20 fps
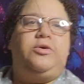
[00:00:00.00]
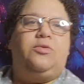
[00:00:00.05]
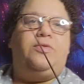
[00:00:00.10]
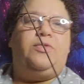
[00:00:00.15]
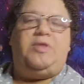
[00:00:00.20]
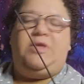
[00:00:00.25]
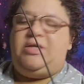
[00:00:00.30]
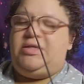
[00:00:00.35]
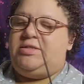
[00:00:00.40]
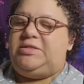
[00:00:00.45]

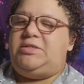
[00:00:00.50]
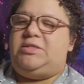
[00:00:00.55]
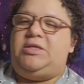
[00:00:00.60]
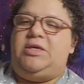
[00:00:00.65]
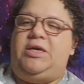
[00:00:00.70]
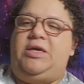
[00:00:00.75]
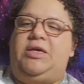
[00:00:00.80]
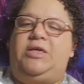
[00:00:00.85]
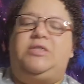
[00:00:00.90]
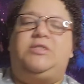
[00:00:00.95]
this
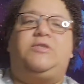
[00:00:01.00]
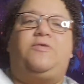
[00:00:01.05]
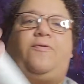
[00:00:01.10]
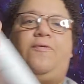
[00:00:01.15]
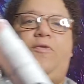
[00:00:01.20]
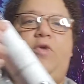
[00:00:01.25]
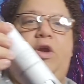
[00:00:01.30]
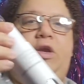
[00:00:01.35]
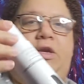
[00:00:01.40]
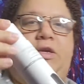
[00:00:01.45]
is
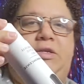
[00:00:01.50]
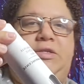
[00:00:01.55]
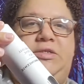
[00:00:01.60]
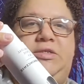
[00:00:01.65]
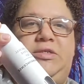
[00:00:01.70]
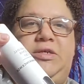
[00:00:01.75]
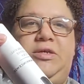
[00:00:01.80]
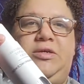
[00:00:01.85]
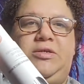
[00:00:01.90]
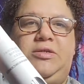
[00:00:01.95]

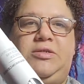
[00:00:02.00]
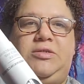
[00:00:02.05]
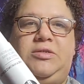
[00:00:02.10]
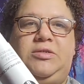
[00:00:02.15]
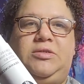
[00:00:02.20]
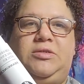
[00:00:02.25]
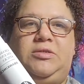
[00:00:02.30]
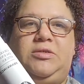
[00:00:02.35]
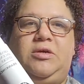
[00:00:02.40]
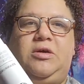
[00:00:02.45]

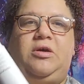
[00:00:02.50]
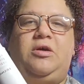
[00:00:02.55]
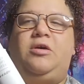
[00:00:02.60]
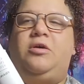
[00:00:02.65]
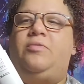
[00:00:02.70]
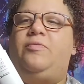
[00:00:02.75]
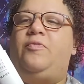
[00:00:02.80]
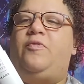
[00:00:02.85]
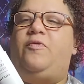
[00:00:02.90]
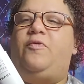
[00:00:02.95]
frankincense.
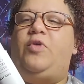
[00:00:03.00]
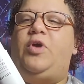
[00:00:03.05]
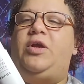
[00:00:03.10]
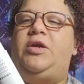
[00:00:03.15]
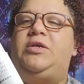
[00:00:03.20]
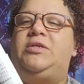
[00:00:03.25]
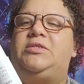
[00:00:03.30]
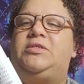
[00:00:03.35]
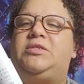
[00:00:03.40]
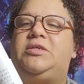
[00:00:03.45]

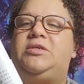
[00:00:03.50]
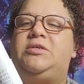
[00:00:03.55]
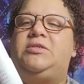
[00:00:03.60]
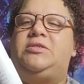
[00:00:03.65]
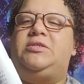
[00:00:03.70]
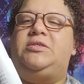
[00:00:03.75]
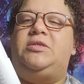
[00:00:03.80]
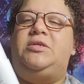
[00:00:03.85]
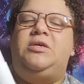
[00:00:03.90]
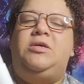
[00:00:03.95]

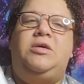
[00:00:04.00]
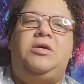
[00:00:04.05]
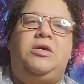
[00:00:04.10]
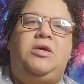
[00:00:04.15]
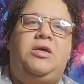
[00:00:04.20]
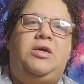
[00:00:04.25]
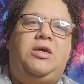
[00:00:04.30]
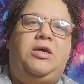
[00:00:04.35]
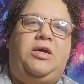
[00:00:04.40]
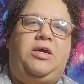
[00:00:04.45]
Frankincense
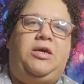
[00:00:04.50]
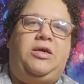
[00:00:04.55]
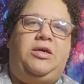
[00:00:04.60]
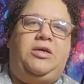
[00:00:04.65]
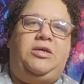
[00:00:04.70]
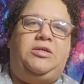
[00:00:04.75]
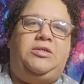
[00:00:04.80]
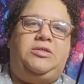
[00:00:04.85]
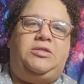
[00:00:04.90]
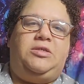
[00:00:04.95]

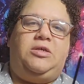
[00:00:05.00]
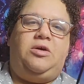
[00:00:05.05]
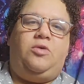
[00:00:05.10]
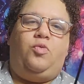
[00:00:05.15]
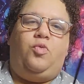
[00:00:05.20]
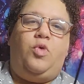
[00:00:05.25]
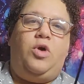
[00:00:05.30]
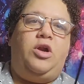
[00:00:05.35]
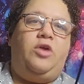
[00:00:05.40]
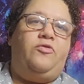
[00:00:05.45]
is
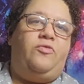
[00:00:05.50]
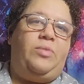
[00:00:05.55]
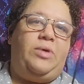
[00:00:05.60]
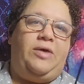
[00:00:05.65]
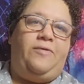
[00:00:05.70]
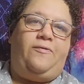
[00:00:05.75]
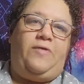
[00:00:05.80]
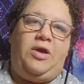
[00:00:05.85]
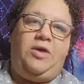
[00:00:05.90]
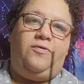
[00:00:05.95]
one of my
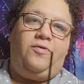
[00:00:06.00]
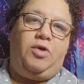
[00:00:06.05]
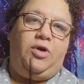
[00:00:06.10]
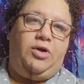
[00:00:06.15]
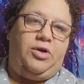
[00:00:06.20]
favorite